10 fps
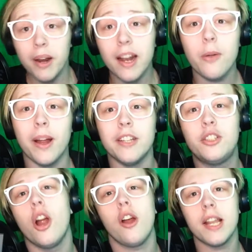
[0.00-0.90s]
But anyway,
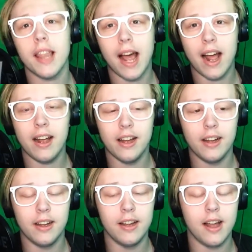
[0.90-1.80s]
during that
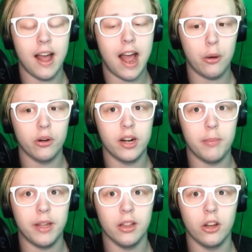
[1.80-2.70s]
hour and
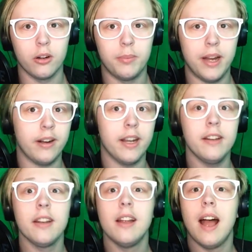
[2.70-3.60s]
a bit long
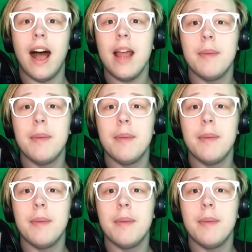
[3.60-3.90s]
period, I